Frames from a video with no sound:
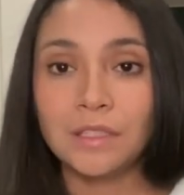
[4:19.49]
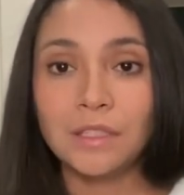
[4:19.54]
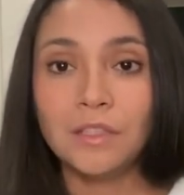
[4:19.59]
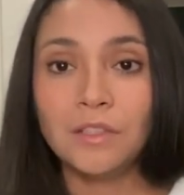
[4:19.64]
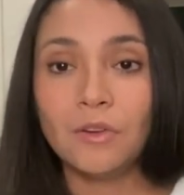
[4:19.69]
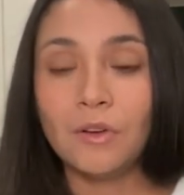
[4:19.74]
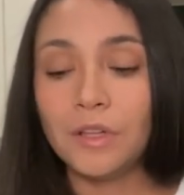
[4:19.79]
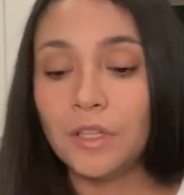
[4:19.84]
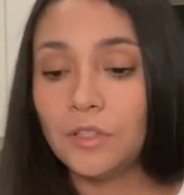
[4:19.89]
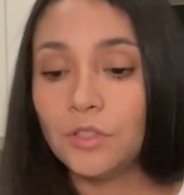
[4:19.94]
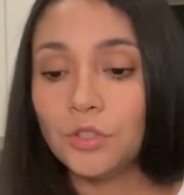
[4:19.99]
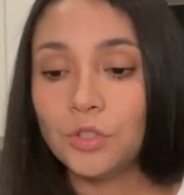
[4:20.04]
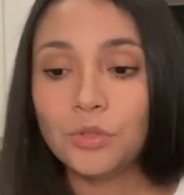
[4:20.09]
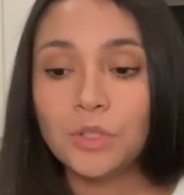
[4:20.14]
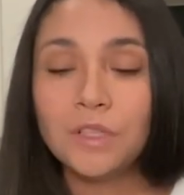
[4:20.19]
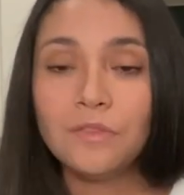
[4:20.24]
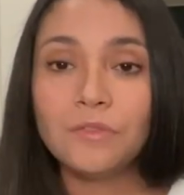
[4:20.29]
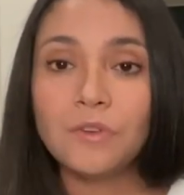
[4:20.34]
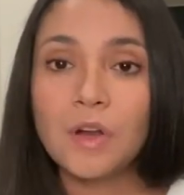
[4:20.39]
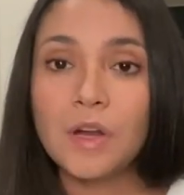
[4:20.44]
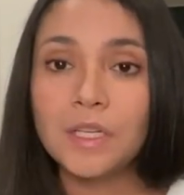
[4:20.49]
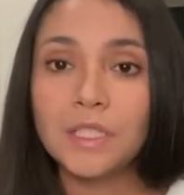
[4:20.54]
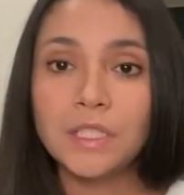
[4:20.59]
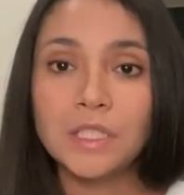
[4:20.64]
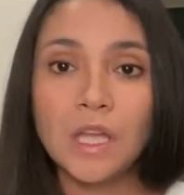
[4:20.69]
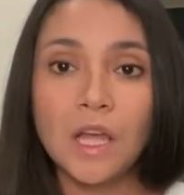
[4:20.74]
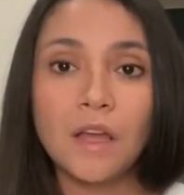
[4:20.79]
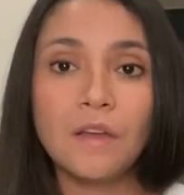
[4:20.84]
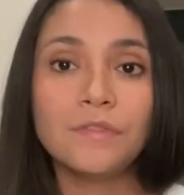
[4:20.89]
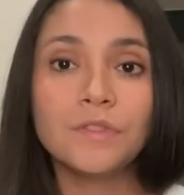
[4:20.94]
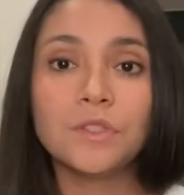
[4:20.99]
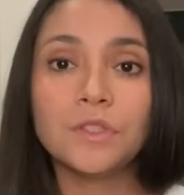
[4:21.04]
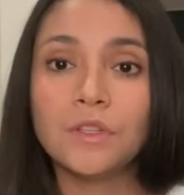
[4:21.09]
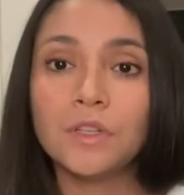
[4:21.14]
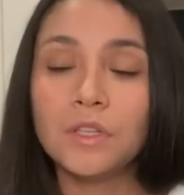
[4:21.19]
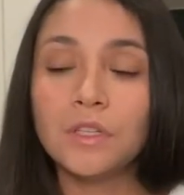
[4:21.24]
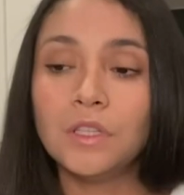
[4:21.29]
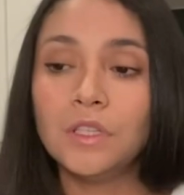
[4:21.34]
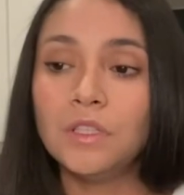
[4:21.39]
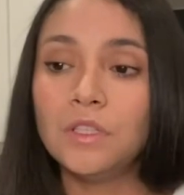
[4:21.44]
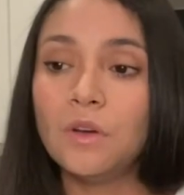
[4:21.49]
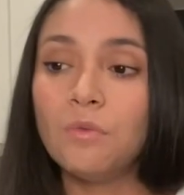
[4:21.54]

you know, a little treat for ourselves or, you know,